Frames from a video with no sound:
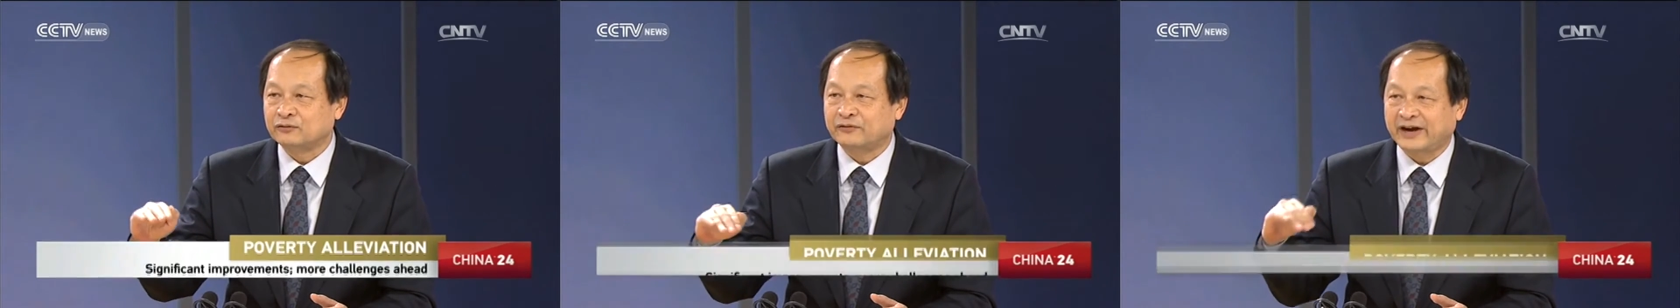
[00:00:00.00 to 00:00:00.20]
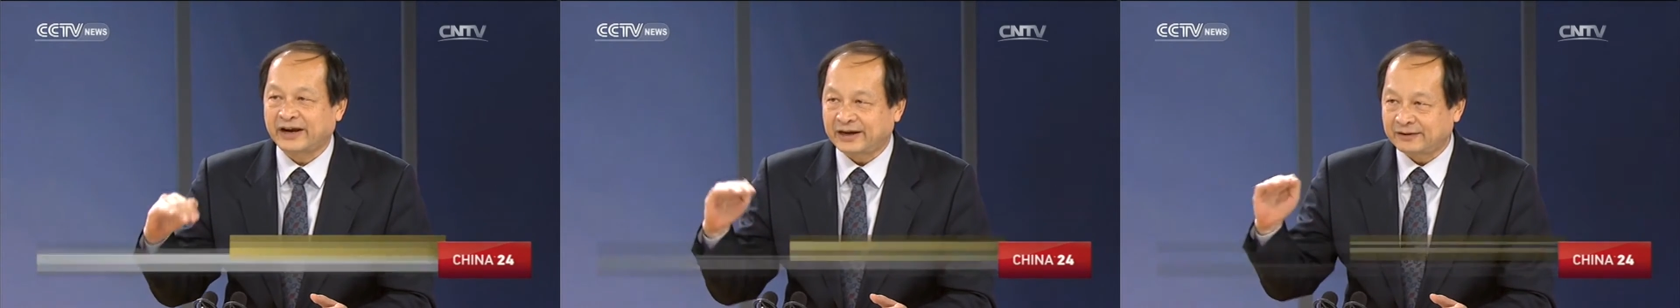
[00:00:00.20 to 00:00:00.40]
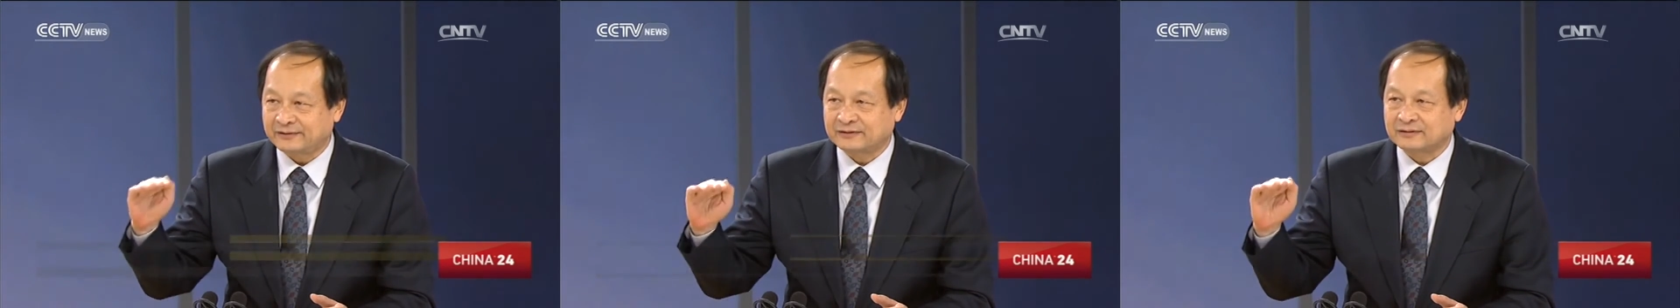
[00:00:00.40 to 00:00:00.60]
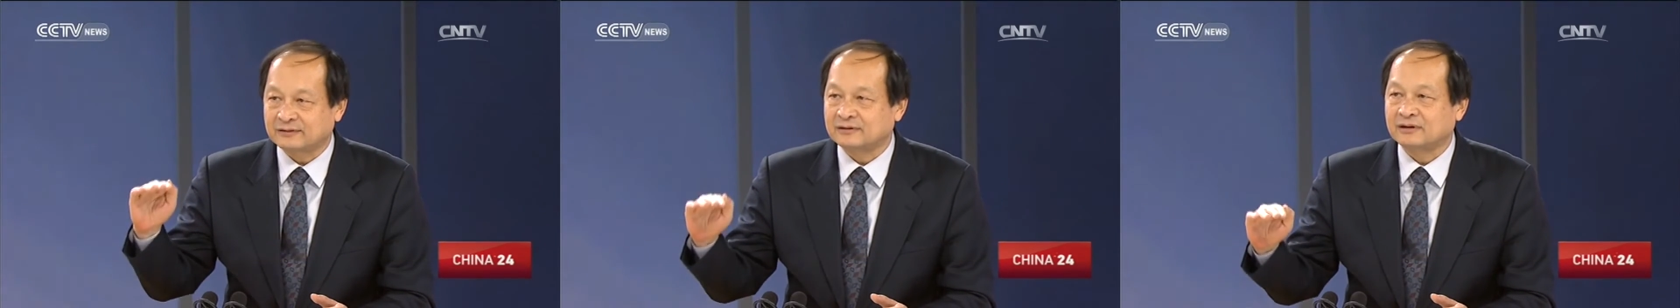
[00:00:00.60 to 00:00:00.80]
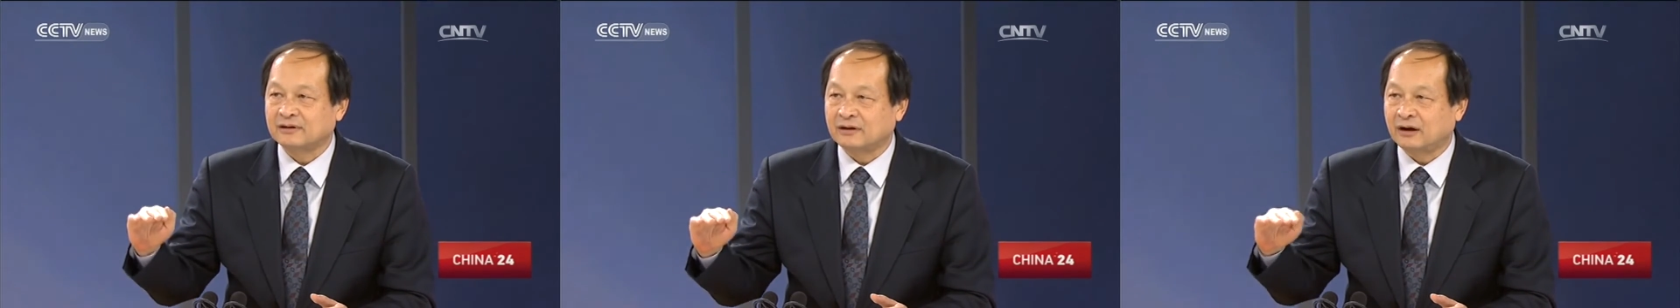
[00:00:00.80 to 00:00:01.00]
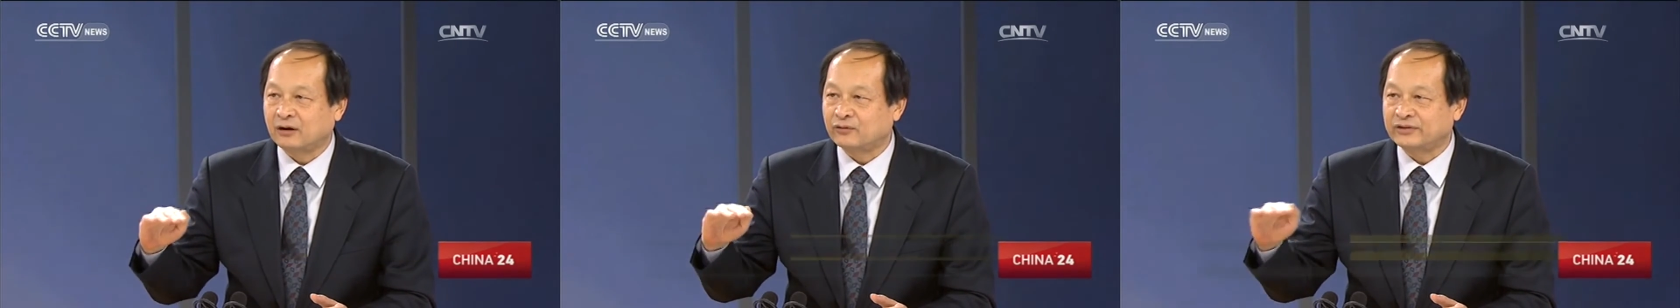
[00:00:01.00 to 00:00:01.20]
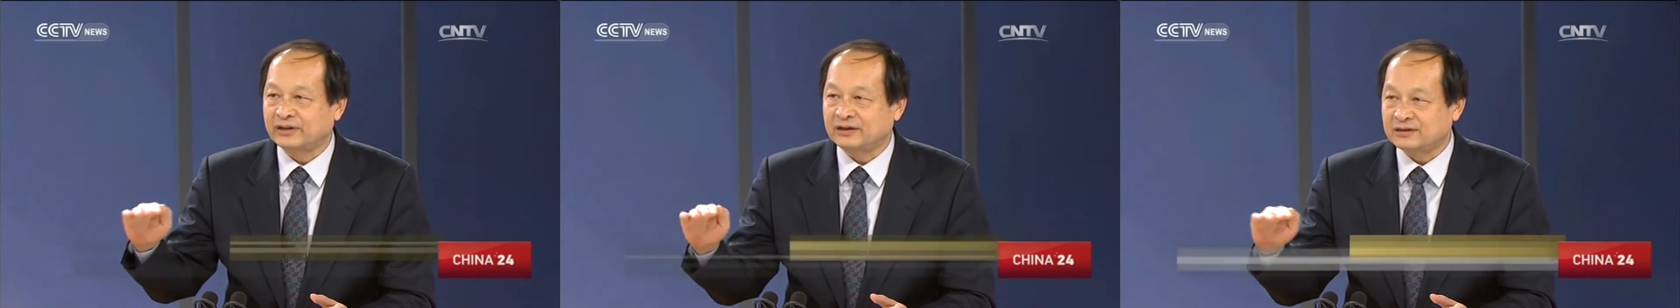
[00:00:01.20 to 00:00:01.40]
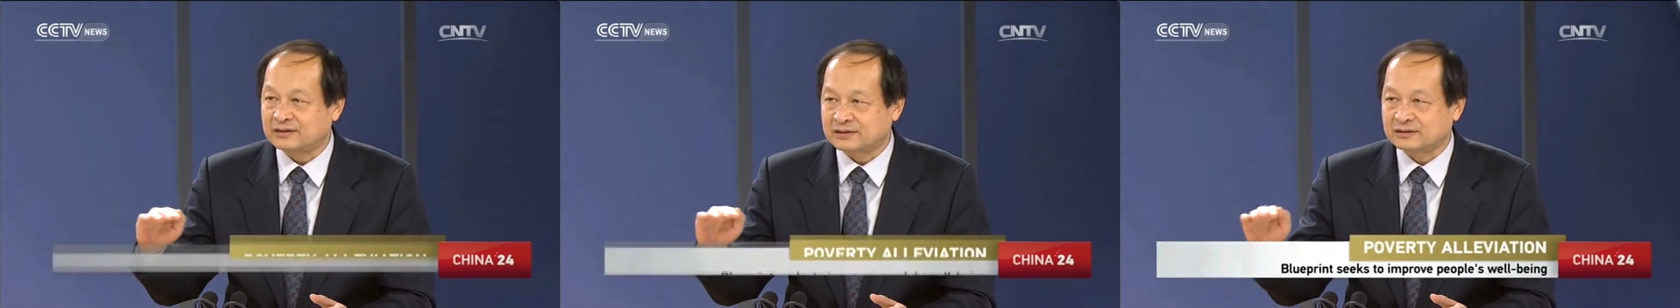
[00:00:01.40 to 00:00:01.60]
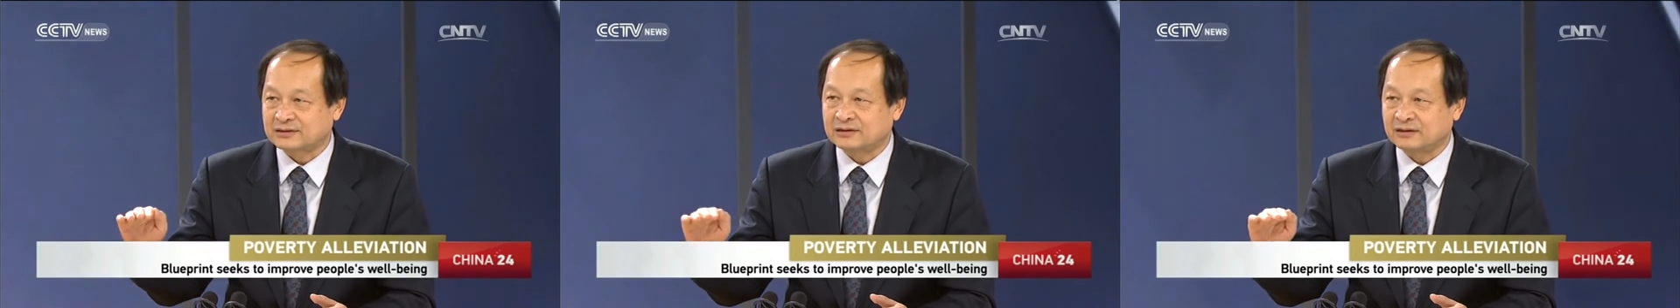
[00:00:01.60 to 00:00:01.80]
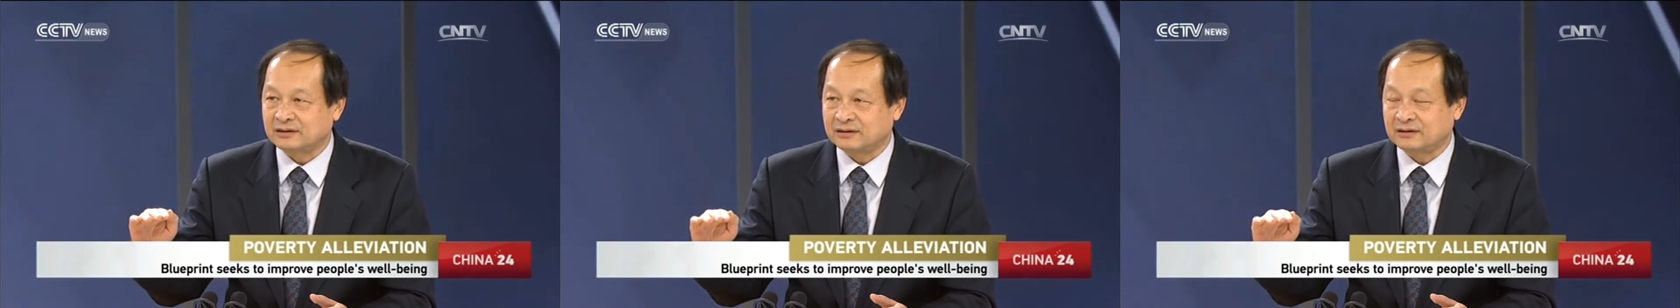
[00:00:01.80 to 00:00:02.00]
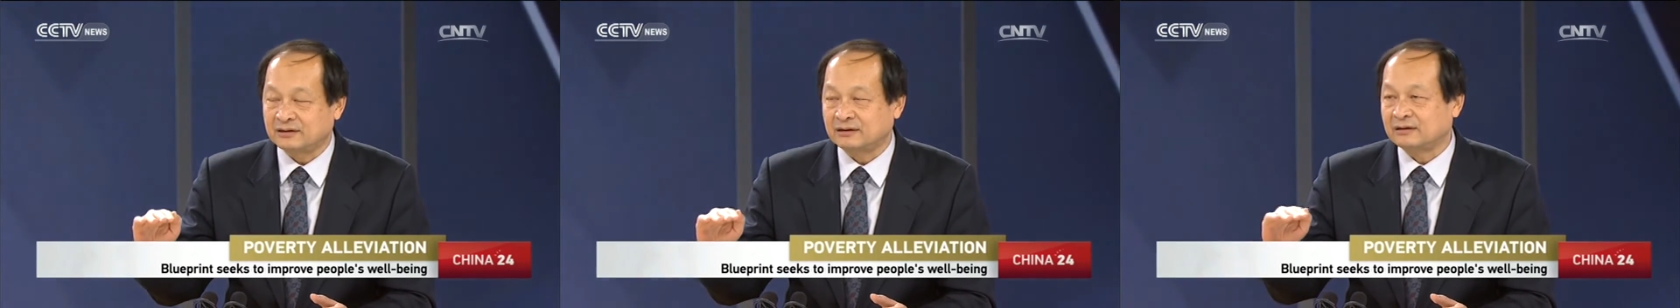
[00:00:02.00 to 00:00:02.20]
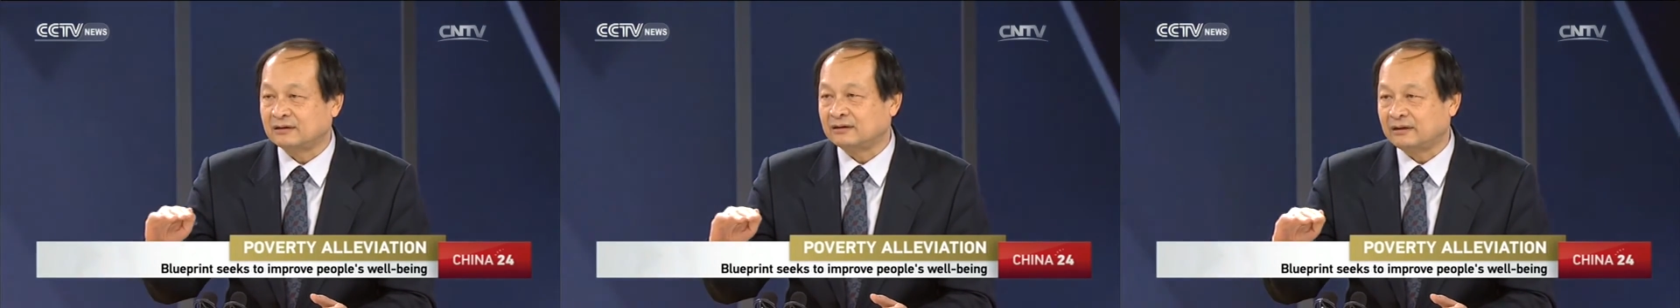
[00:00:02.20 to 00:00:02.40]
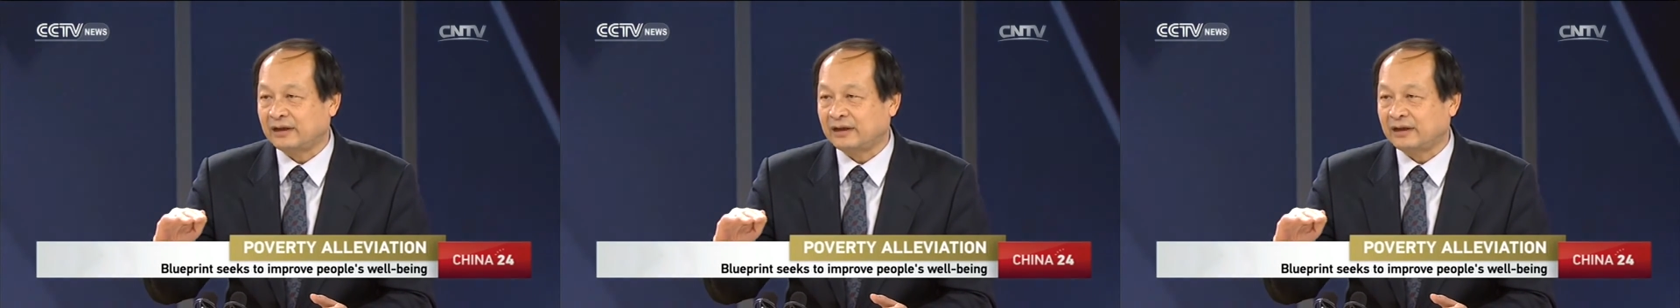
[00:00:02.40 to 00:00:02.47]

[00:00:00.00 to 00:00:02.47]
finance all these uh,